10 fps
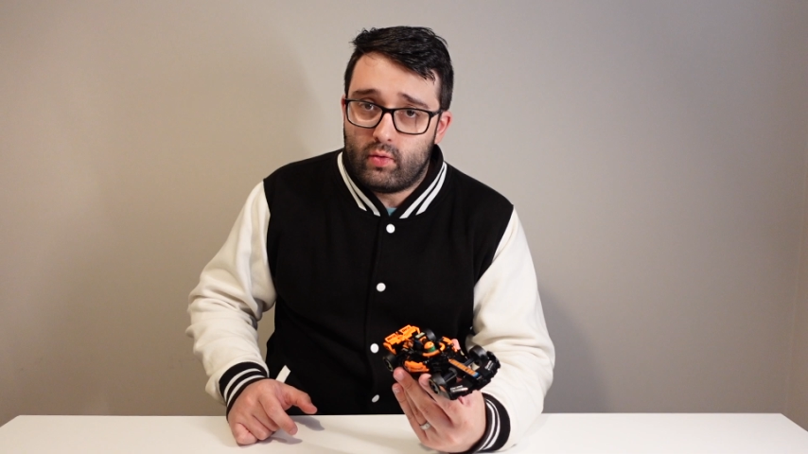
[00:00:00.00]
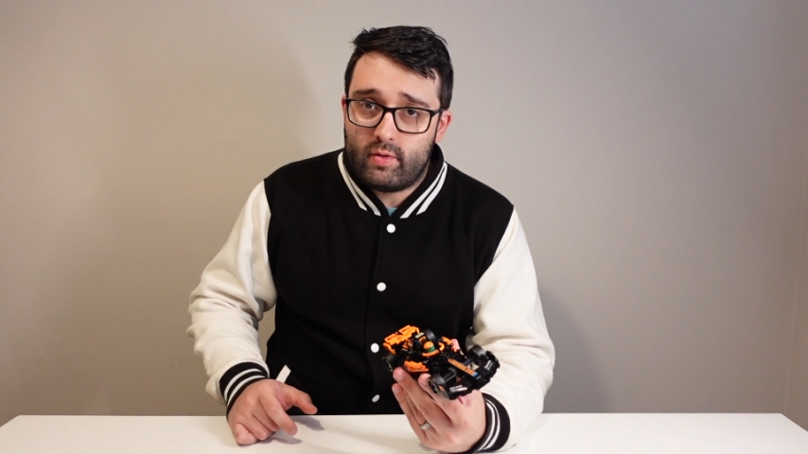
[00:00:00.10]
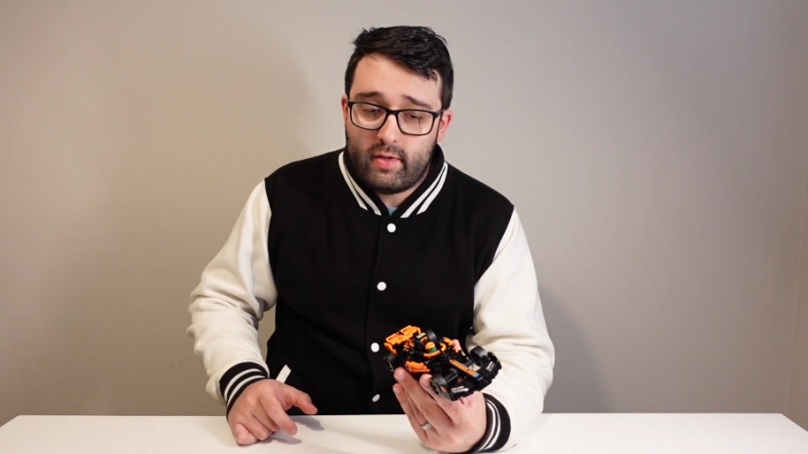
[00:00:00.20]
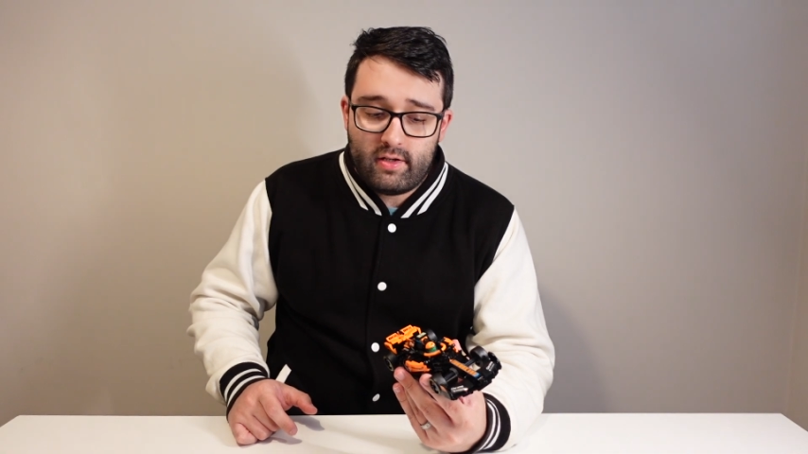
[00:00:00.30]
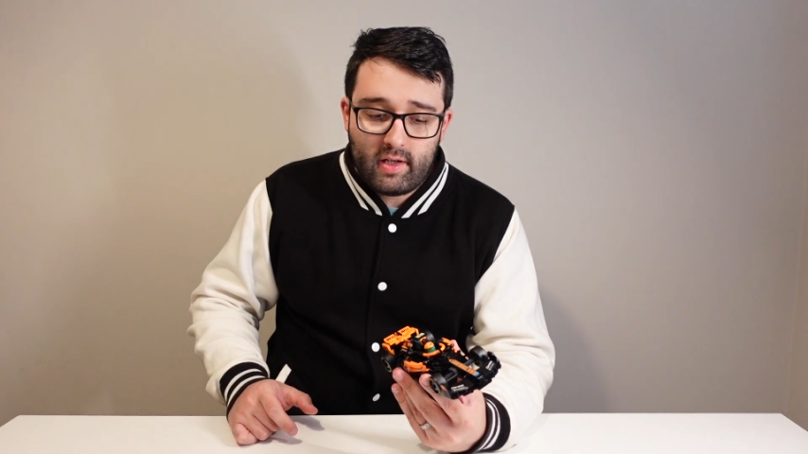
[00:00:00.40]

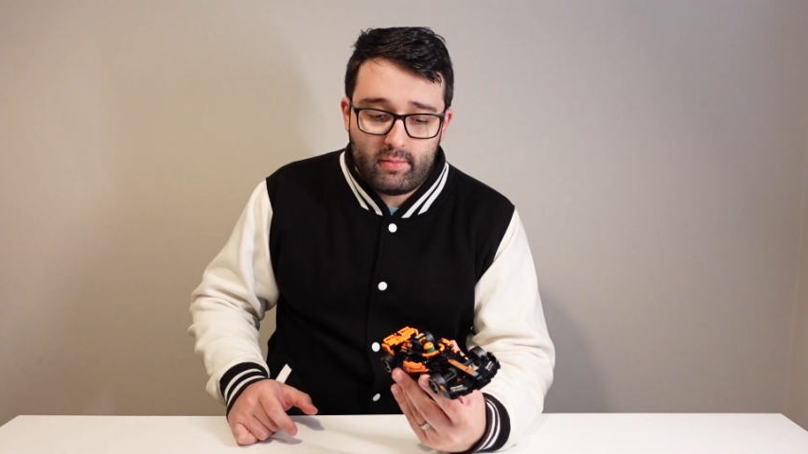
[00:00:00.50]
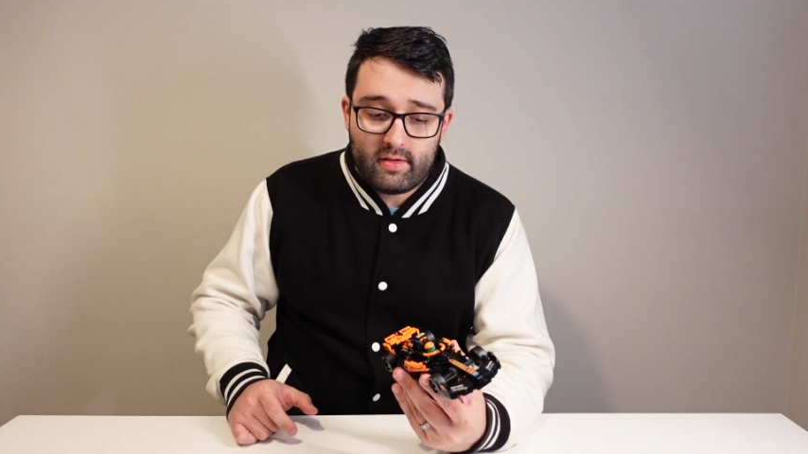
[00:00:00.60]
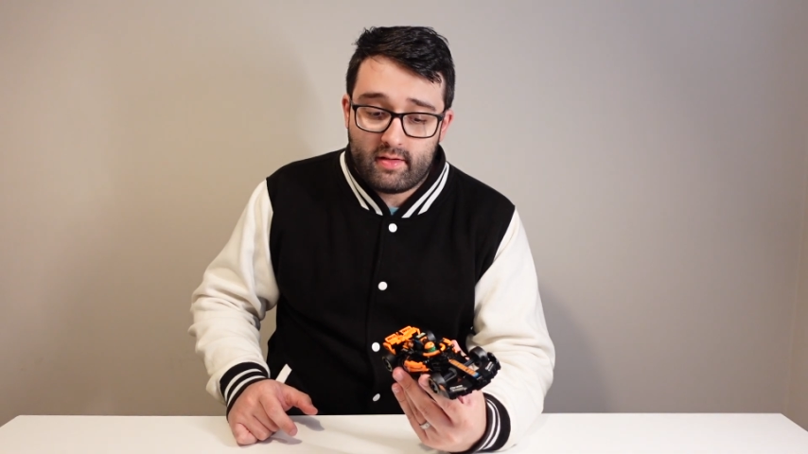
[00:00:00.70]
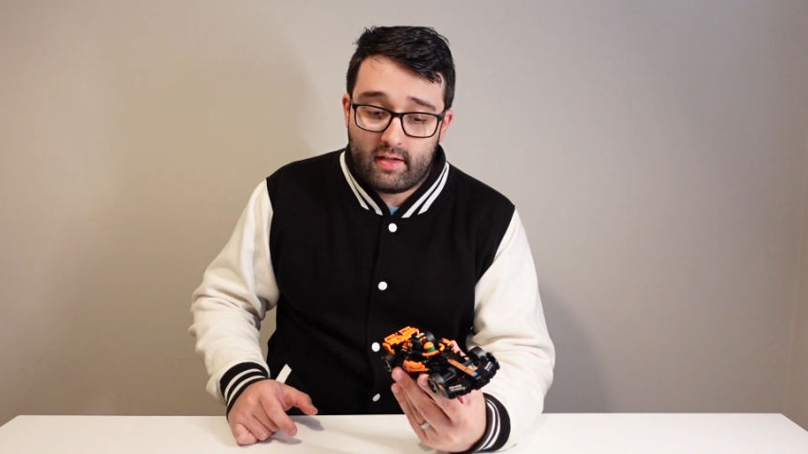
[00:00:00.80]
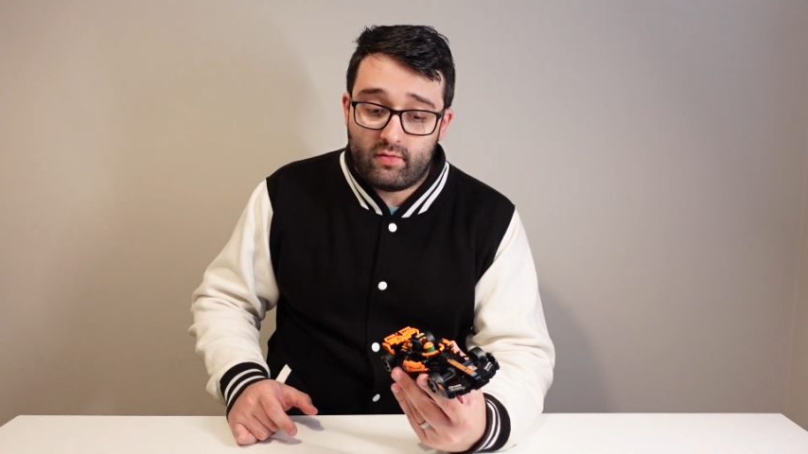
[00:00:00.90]
Speed Champion
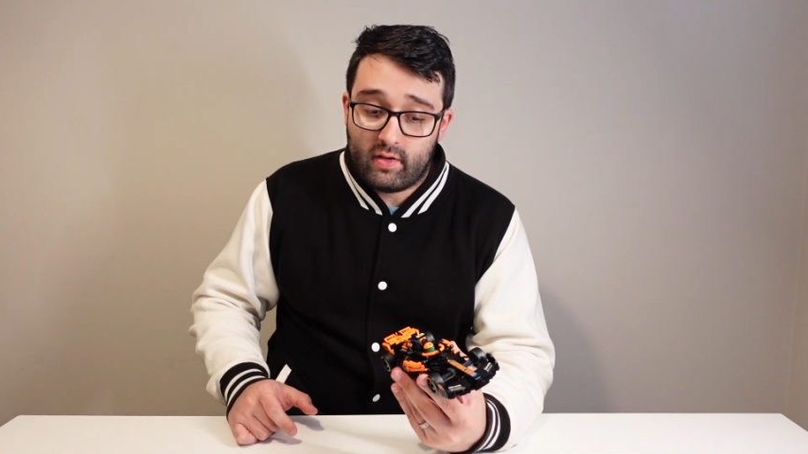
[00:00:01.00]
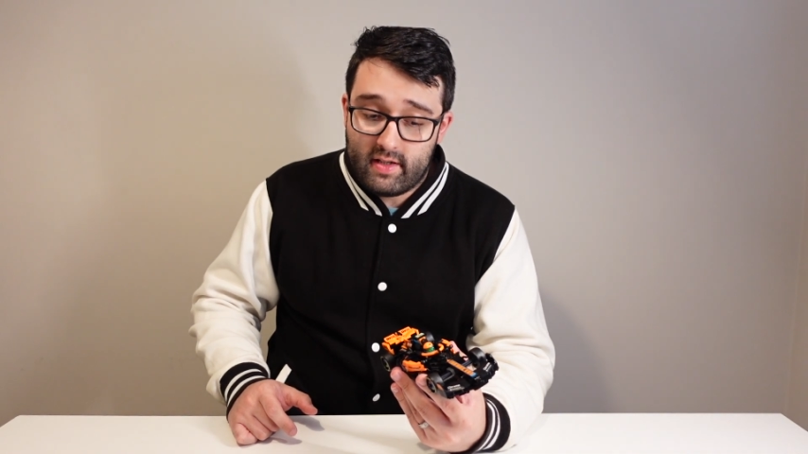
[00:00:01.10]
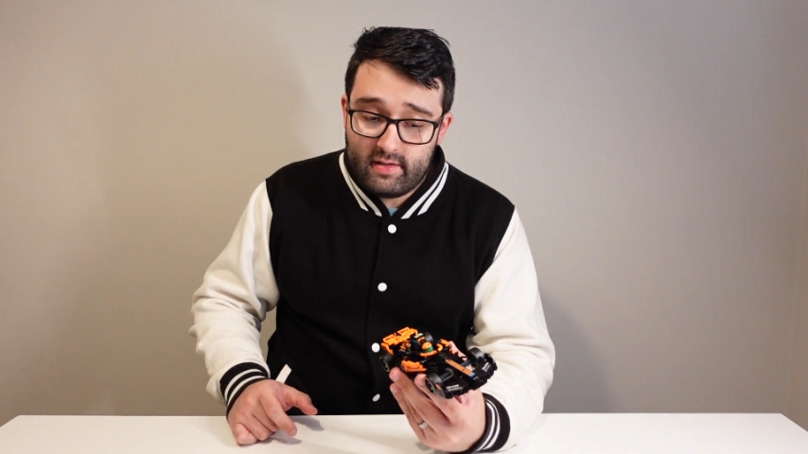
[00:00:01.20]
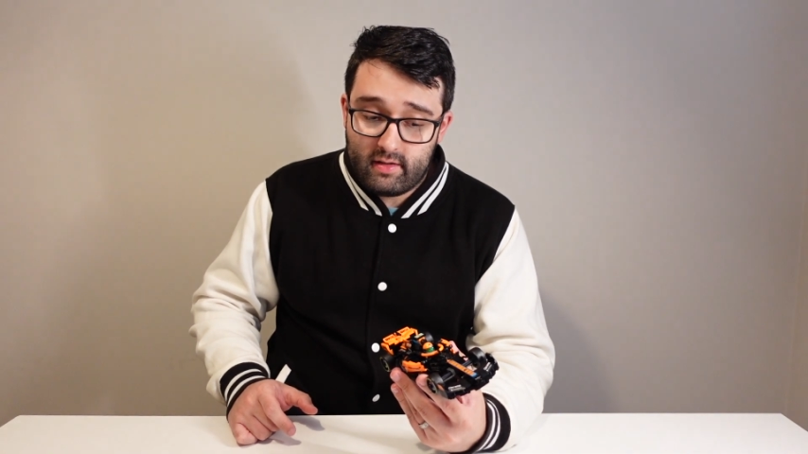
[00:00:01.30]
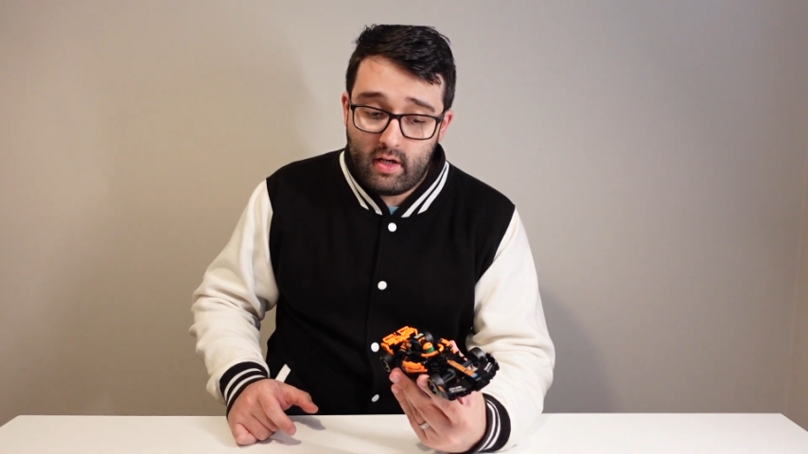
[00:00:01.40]
sets
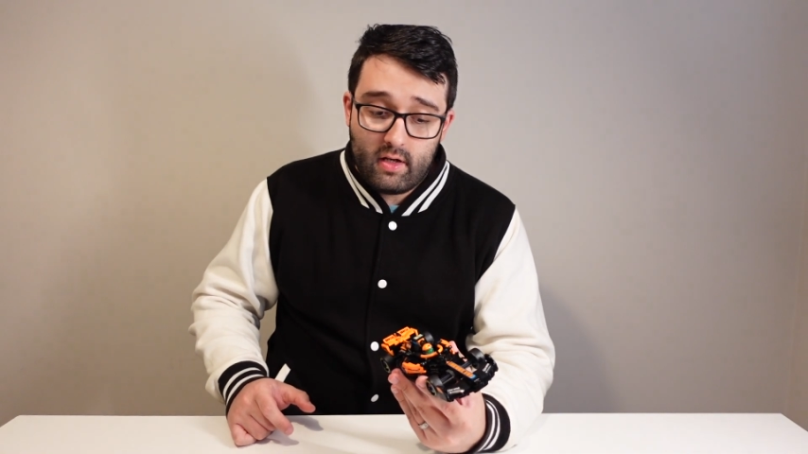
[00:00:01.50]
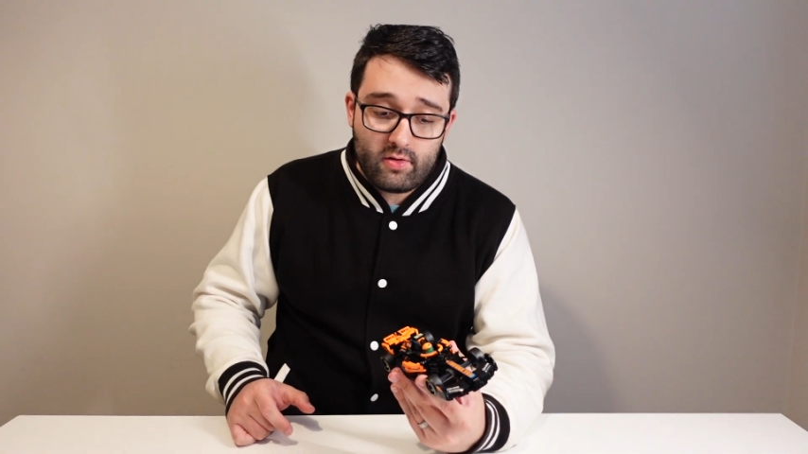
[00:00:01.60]
released,